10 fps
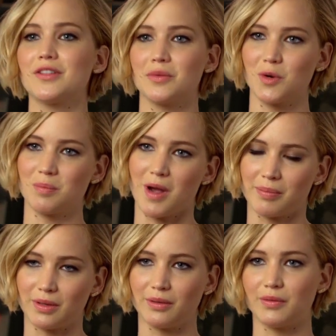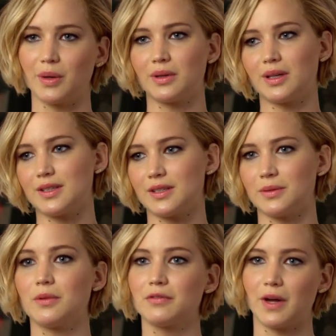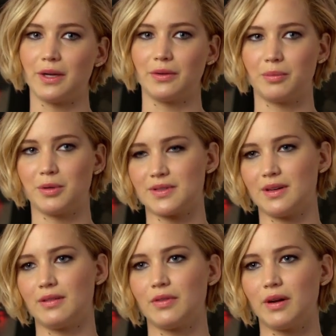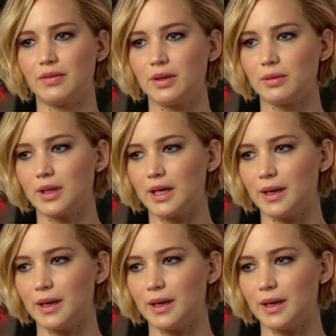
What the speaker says: the more popular vote and to follow the person in front of you.